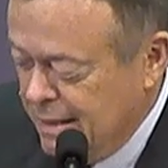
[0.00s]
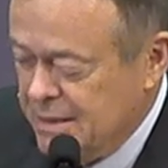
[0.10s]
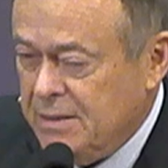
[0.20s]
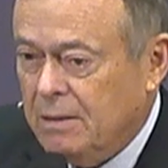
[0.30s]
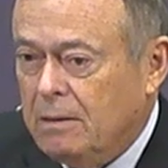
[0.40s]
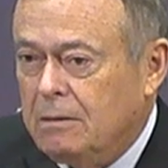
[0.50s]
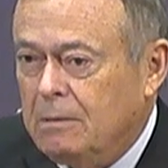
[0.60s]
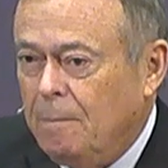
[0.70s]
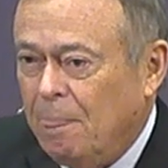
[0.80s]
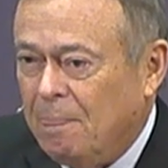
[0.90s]

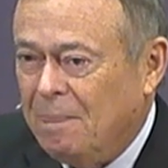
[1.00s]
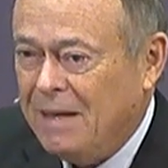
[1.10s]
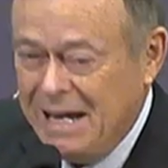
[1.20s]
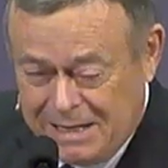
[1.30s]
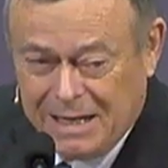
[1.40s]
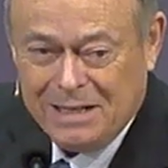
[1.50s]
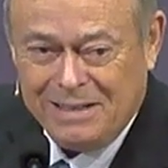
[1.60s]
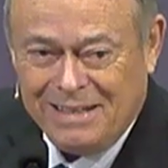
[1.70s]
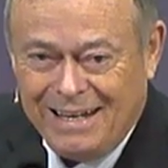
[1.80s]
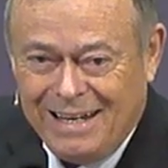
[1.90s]
So he
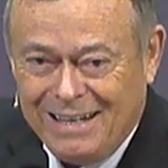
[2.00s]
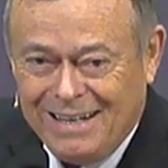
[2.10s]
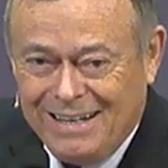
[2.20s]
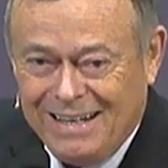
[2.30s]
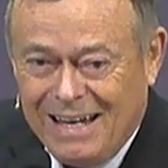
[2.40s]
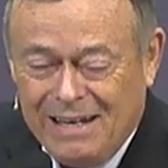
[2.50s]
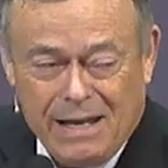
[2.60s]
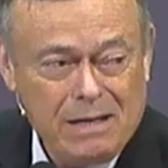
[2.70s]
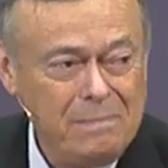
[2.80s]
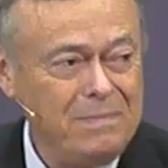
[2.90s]
did, and I
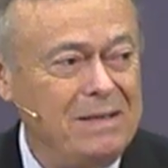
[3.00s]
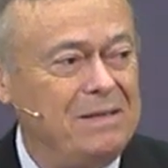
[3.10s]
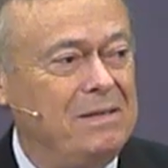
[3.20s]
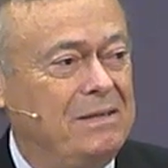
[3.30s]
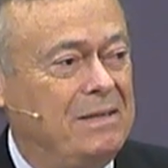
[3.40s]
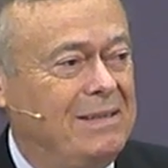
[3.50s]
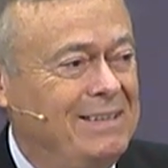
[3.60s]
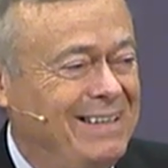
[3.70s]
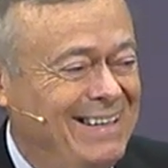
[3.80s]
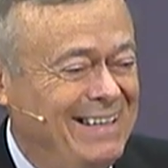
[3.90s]
led him into the
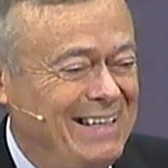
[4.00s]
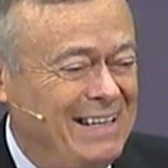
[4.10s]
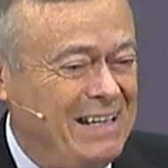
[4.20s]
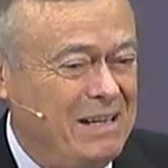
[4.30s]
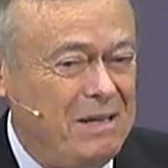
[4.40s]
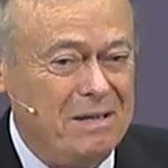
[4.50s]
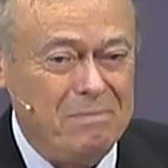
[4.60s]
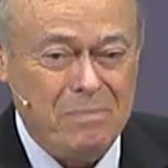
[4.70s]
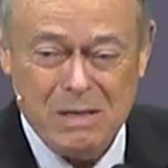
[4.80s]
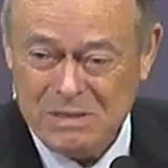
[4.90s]
uh,
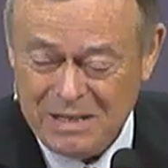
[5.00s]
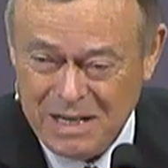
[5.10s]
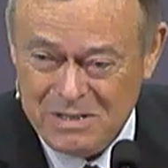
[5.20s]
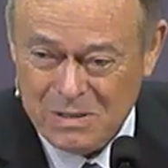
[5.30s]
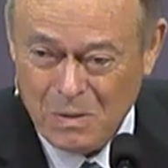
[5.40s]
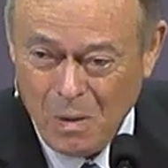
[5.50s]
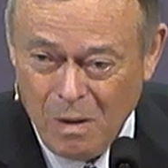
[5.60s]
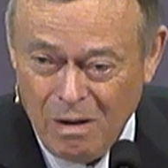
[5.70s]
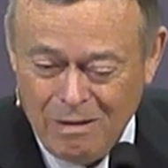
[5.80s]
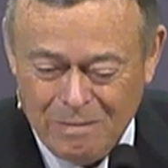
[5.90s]
presentation
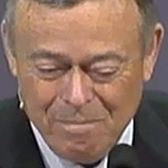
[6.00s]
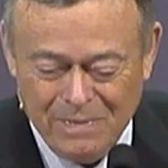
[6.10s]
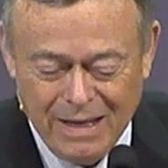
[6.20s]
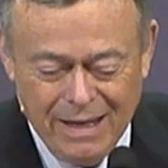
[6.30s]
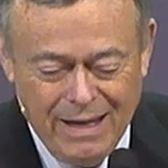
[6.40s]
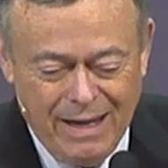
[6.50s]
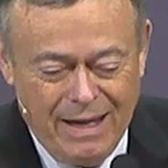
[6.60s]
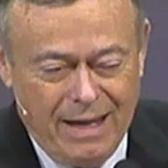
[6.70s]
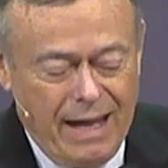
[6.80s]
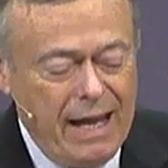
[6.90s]
hall.
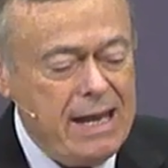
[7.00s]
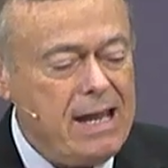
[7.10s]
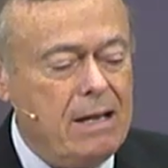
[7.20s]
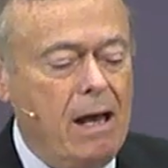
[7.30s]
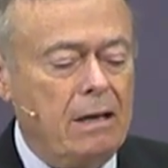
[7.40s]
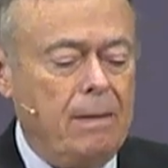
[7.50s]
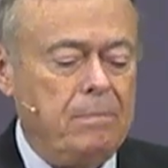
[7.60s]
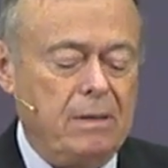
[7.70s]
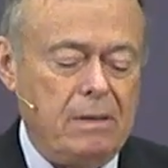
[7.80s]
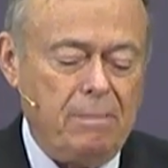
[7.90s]
And he got up
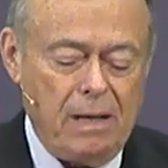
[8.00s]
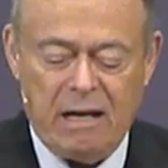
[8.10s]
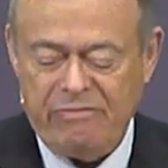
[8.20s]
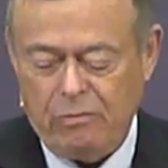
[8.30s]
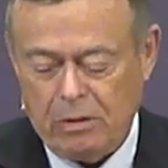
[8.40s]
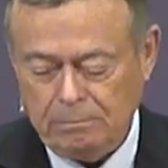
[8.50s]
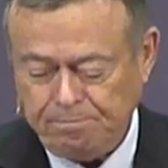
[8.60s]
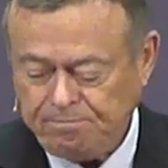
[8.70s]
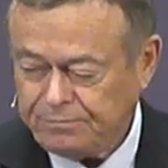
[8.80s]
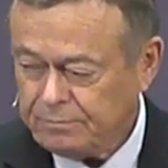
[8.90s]
to the platform
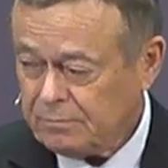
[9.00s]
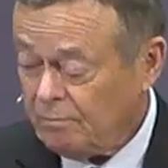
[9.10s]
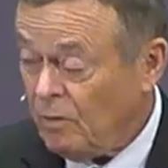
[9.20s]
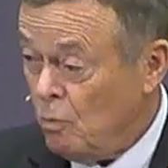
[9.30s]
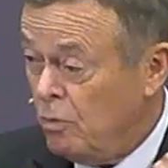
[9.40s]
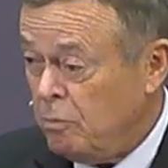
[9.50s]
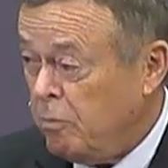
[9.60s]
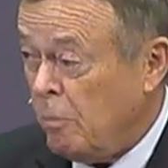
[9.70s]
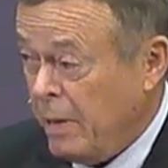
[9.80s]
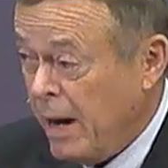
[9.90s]
with
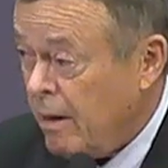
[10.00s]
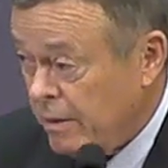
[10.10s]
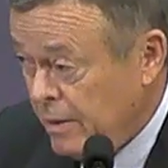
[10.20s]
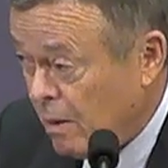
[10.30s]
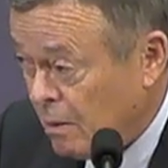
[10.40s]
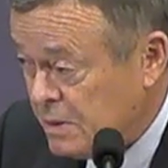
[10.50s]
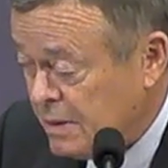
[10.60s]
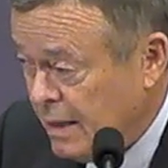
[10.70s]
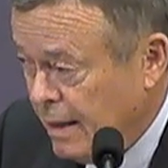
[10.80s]
prepared notes